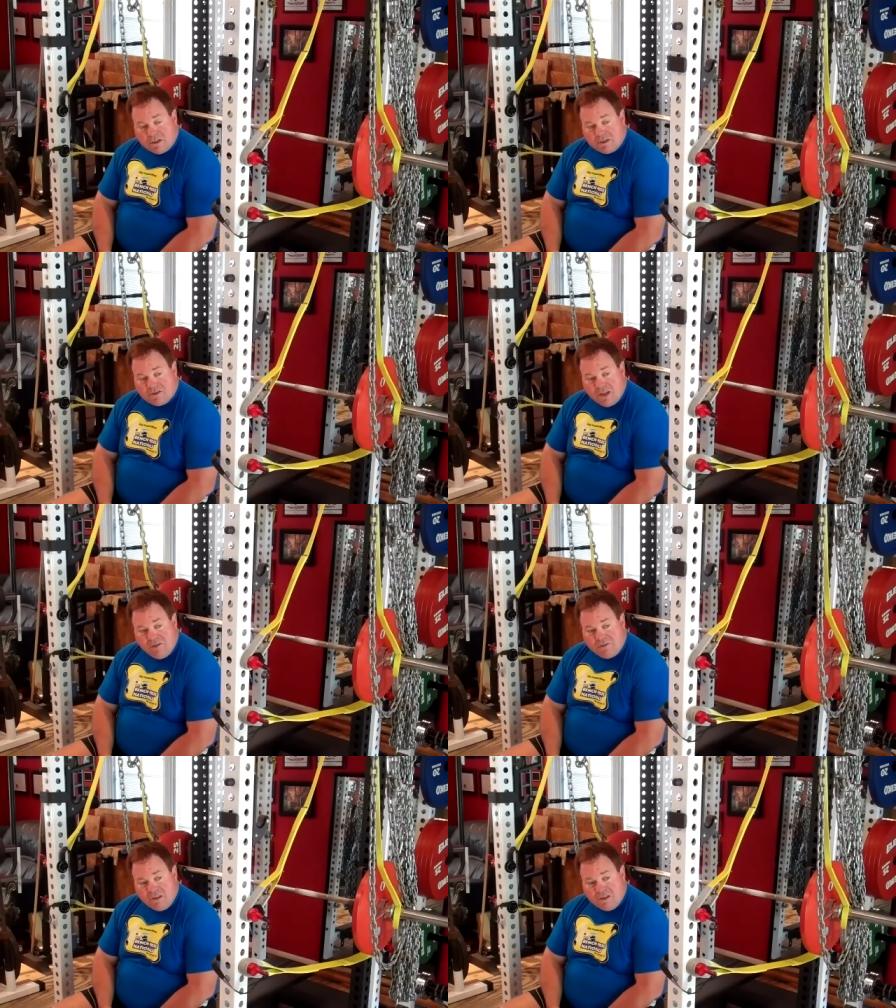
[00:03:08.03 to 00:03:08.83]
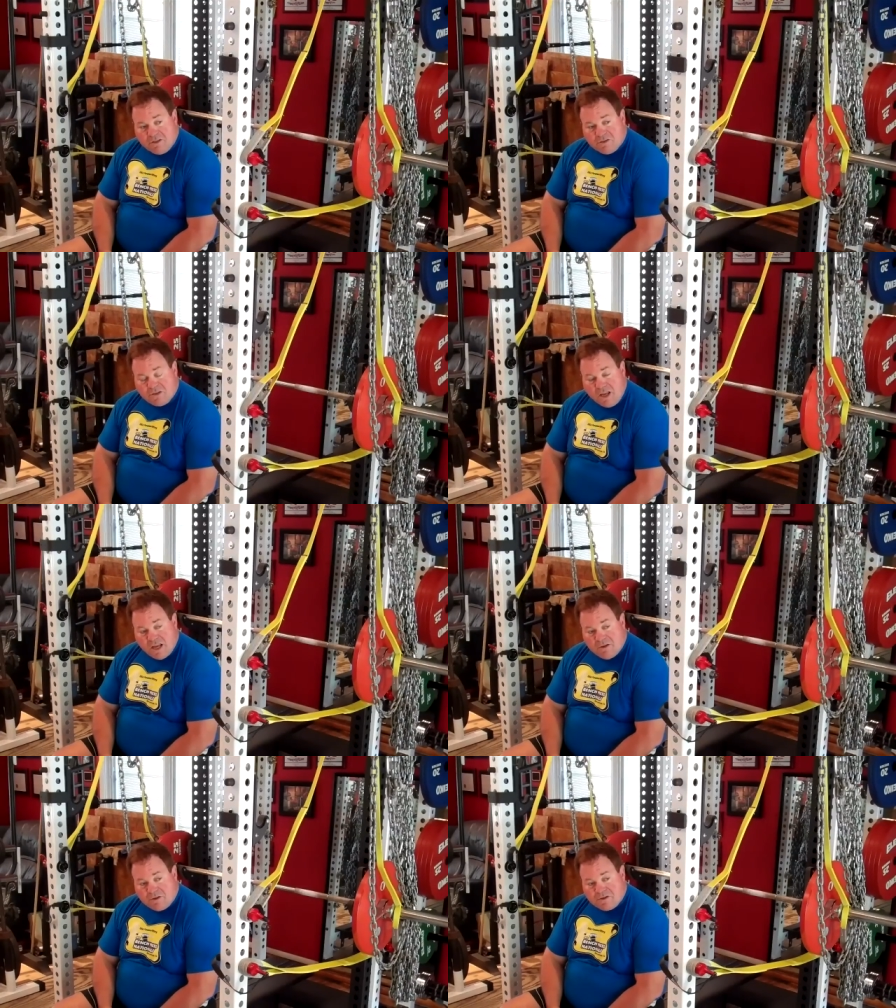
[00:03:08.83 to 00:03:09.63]
safety
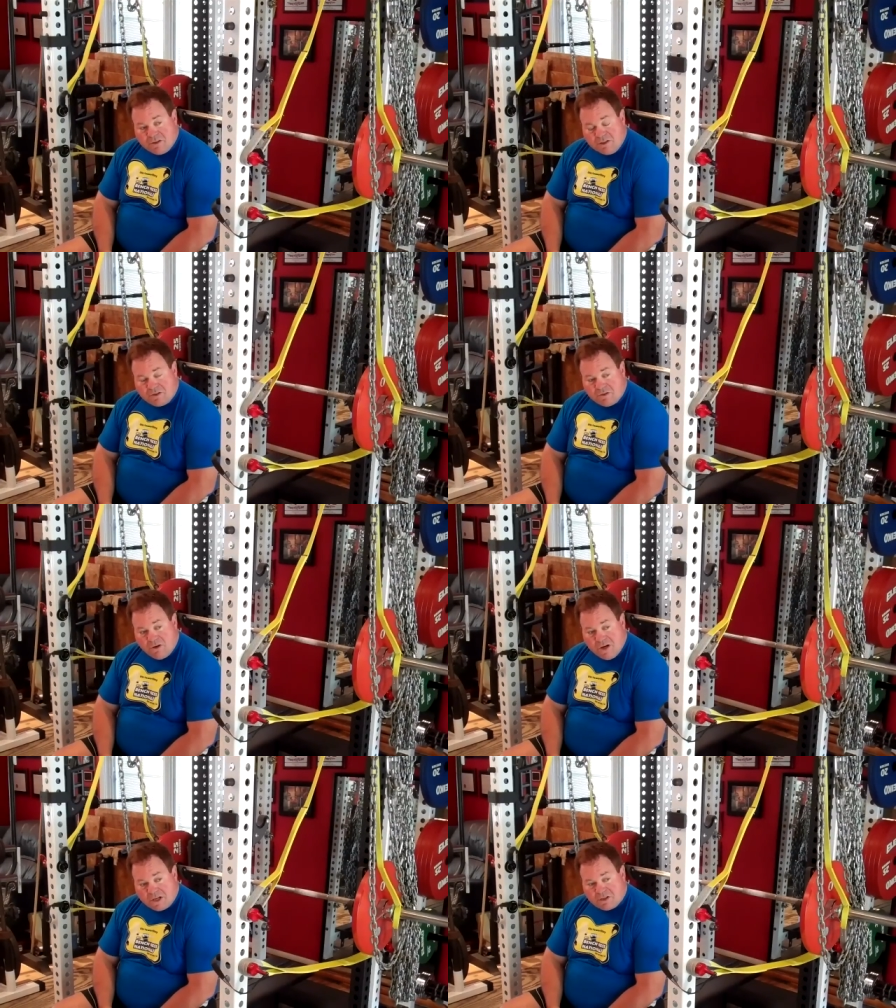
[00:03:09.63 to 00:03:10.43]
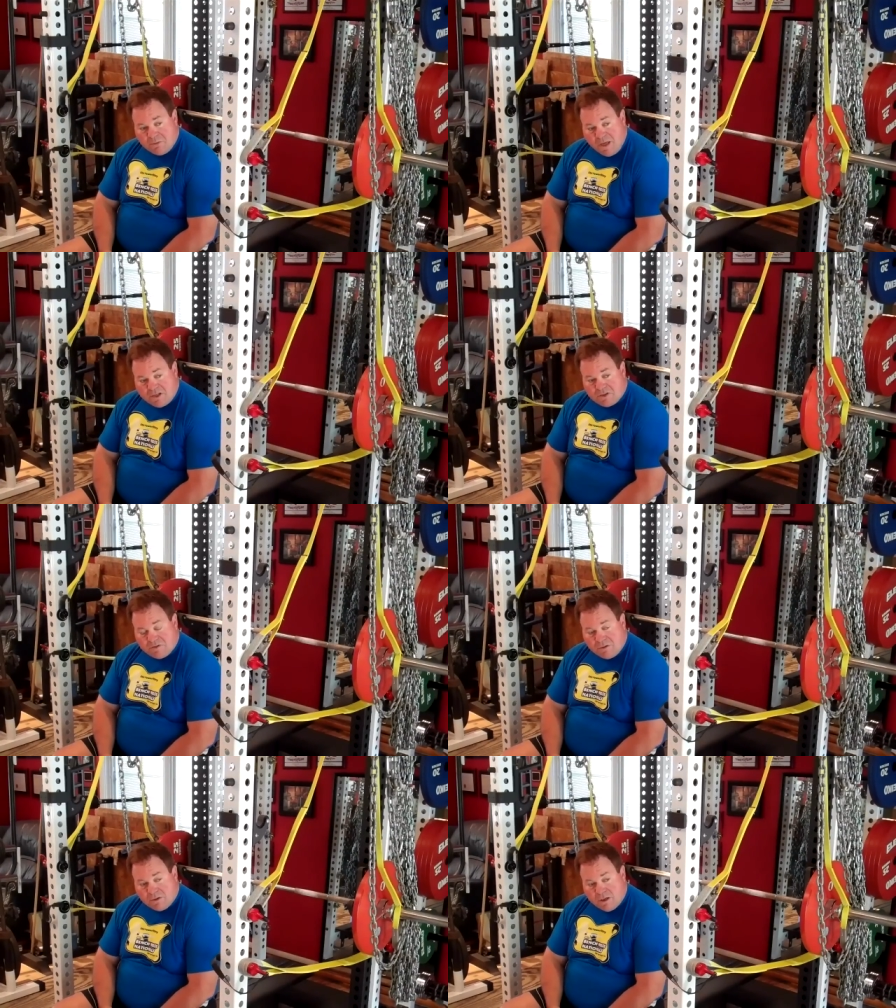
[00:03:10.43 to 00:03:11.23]
standards that Sorinex makes
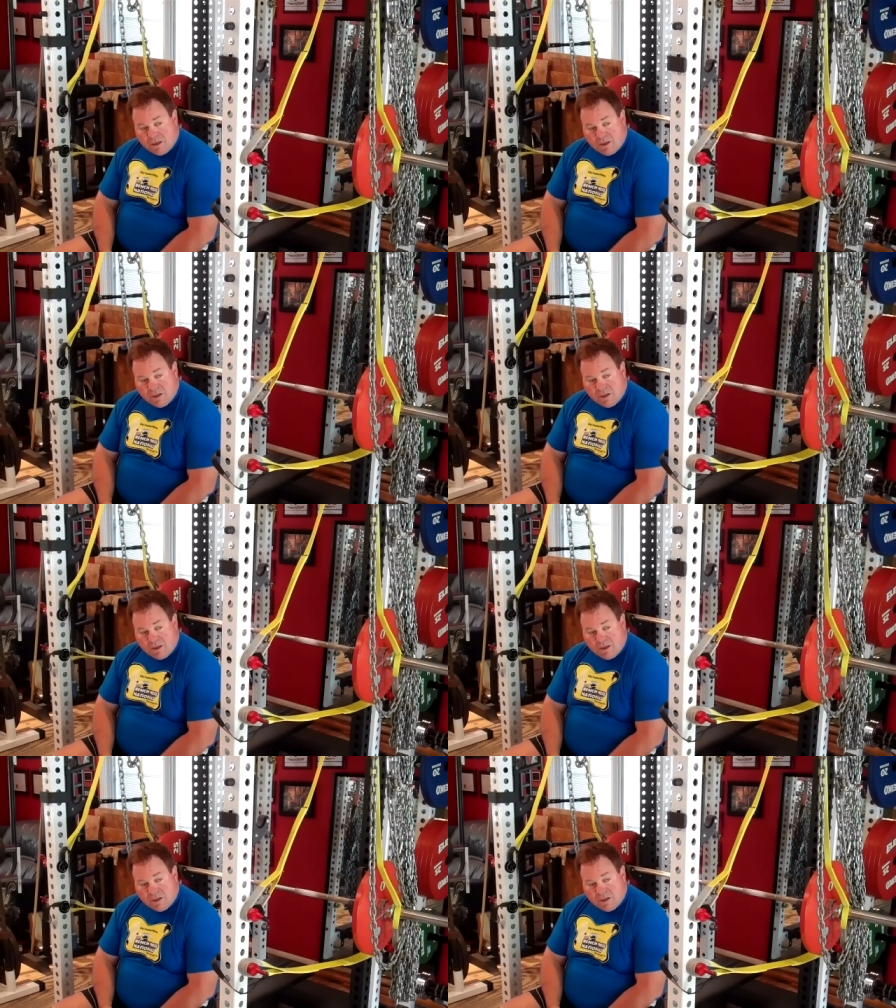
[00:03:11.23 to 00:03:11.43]
for